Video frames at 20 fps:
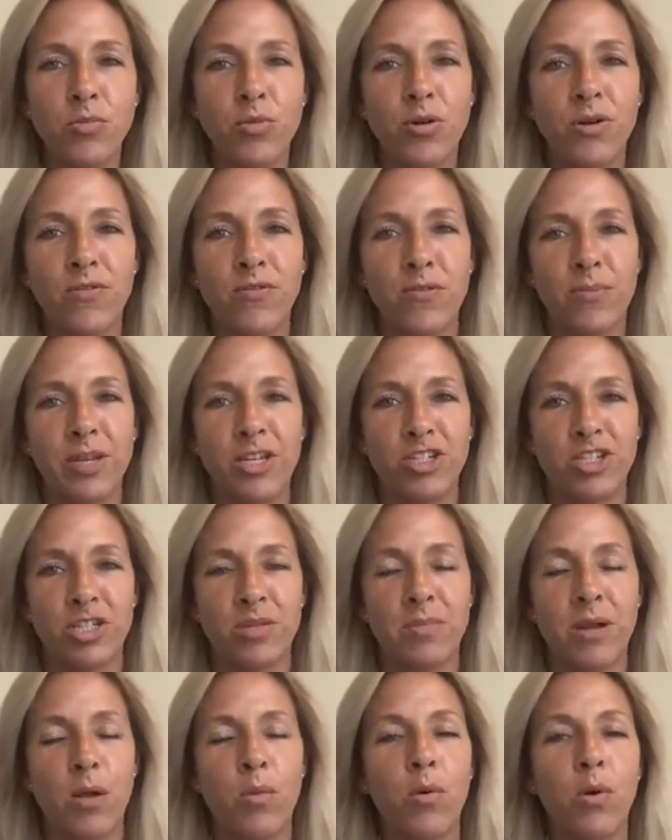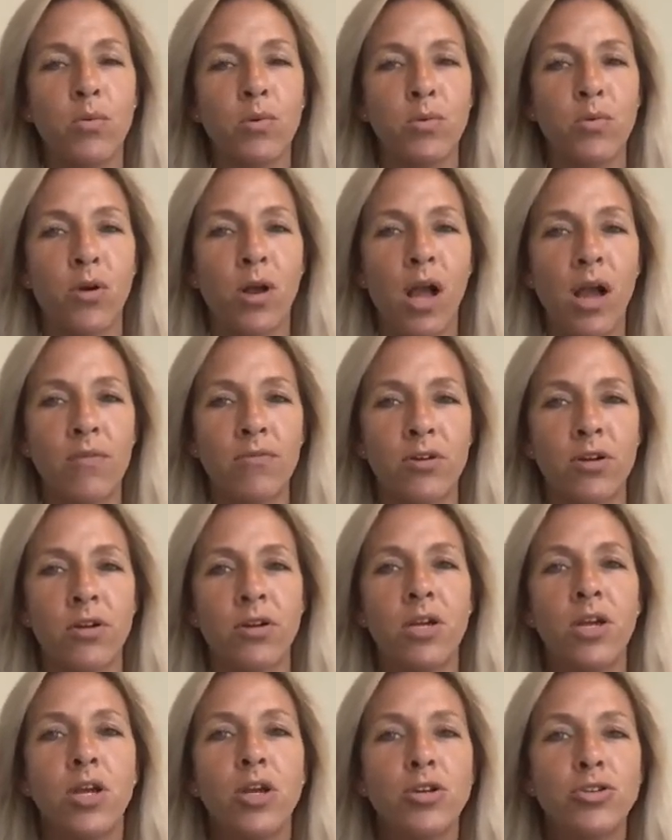more information about what we will
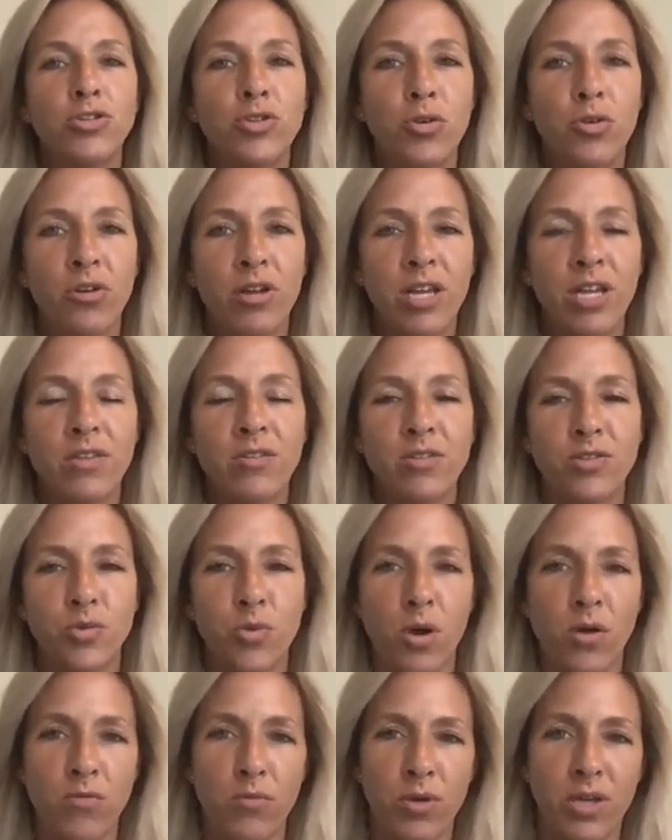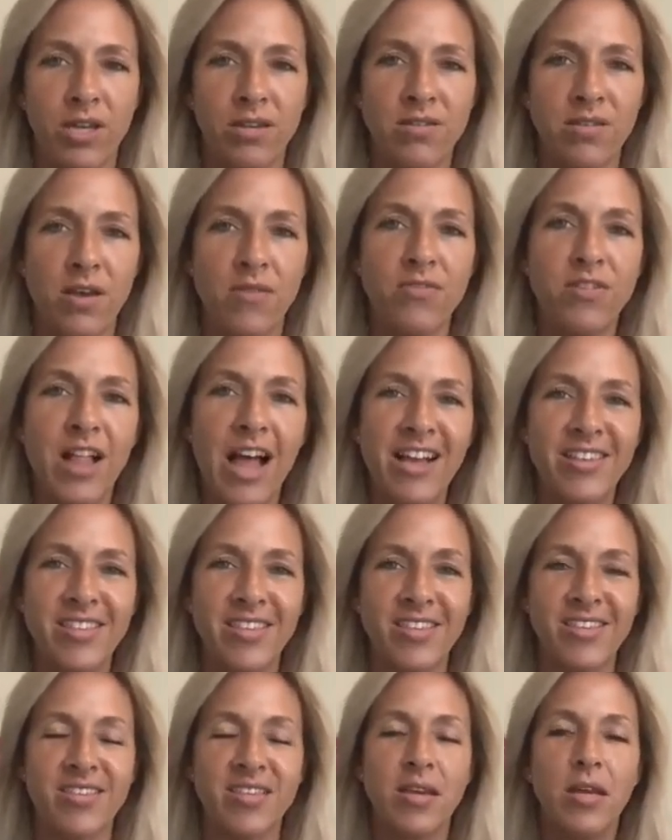cover during the 12 weeks of
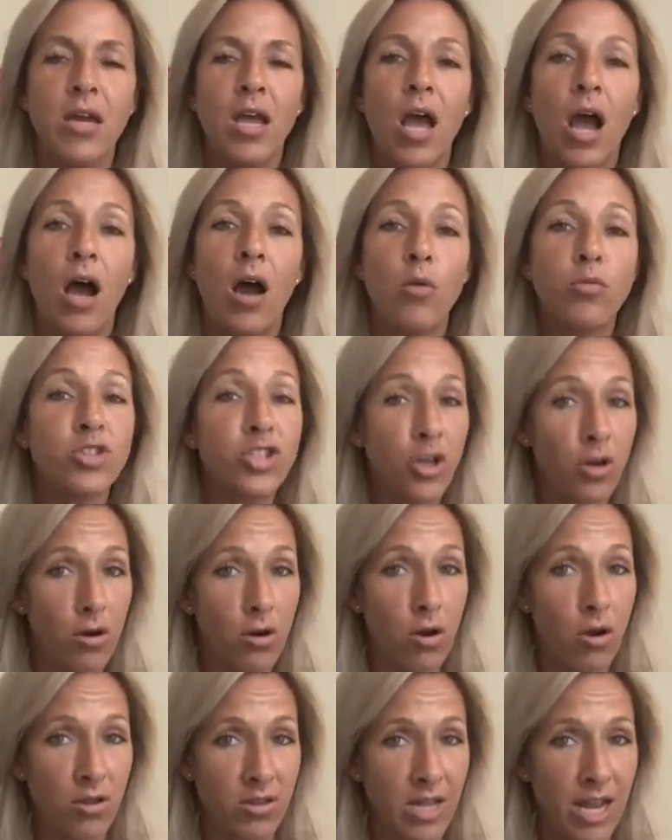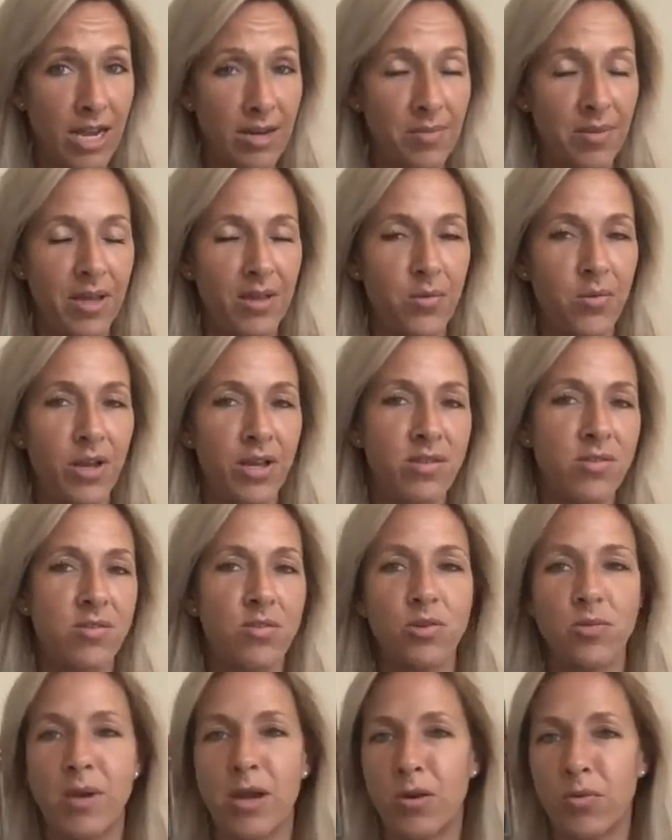classes uh, which are online, by the way. So
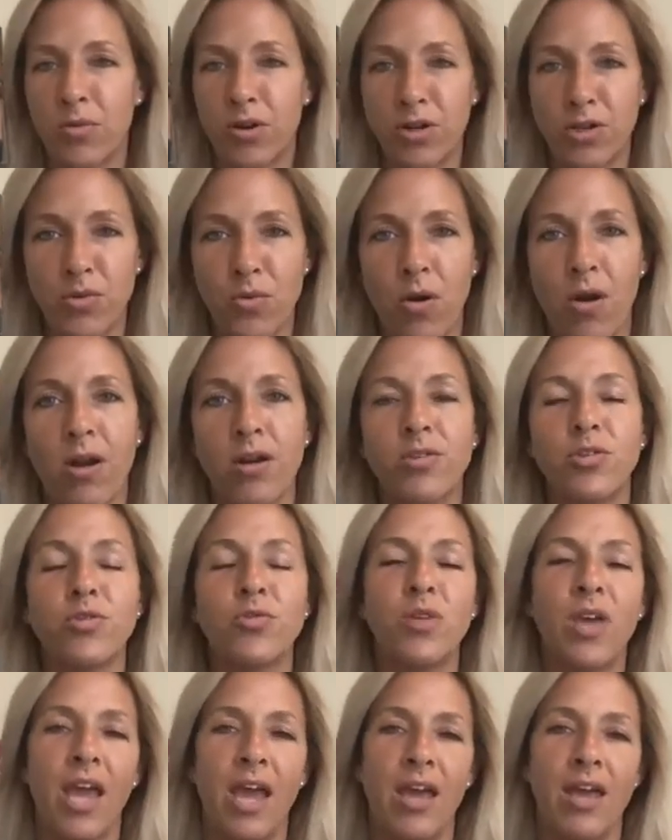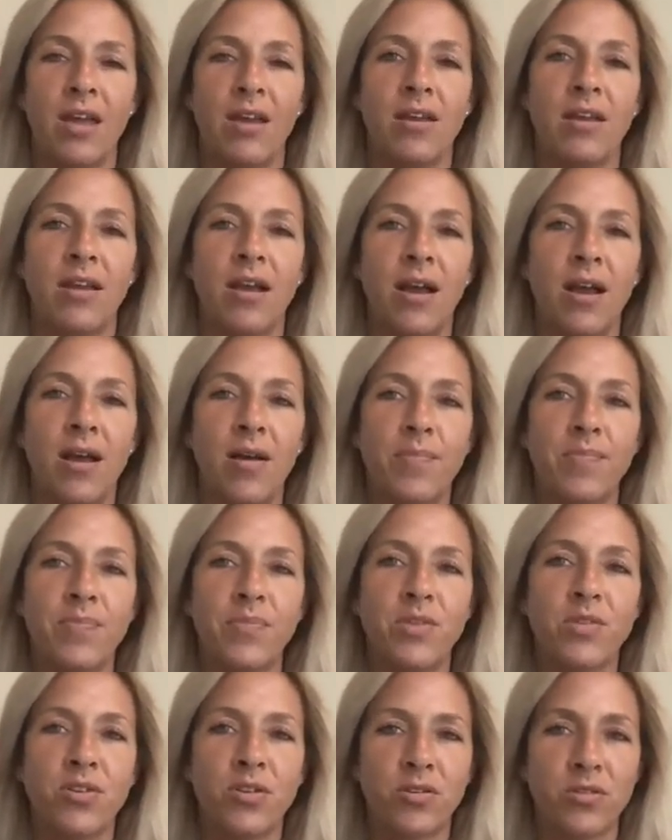no matter where you are, you can um,
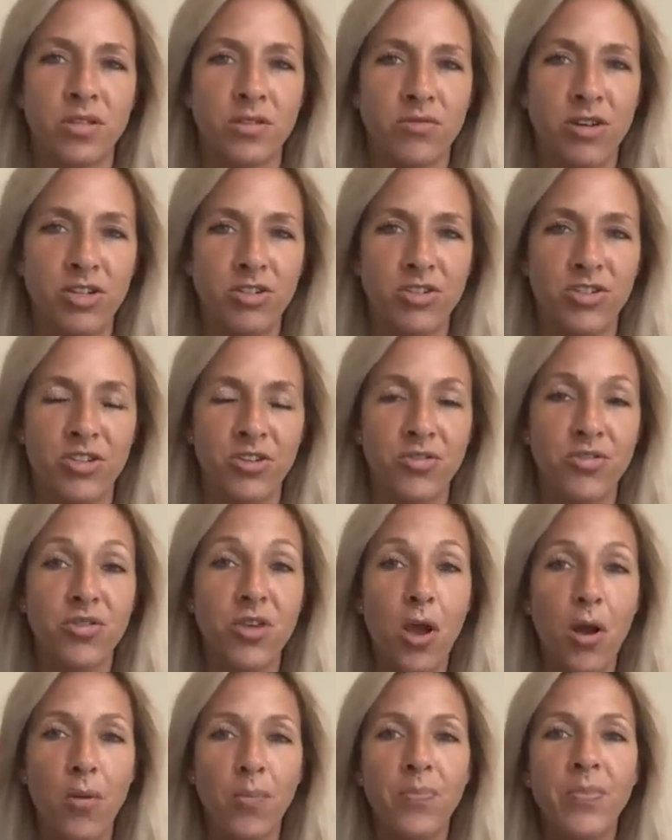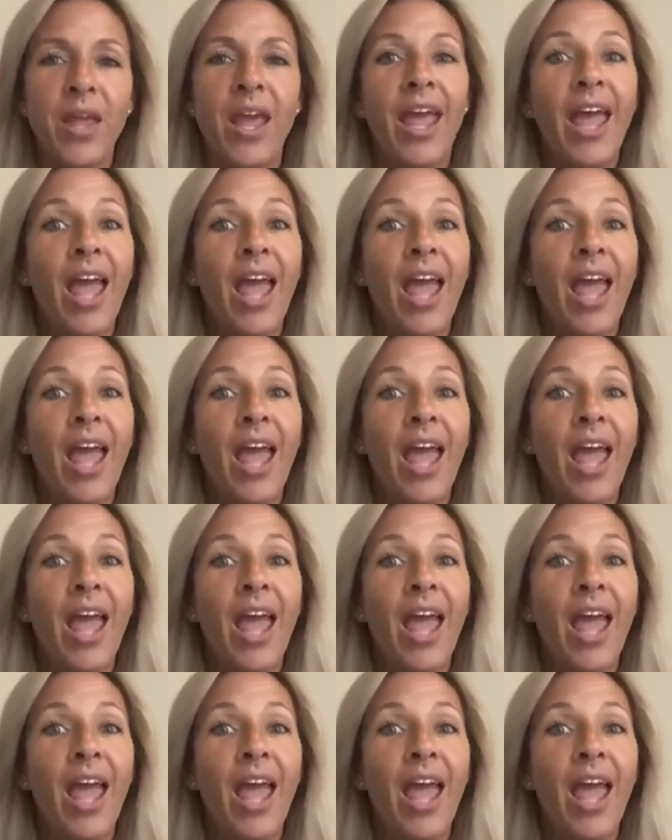certainly register. So,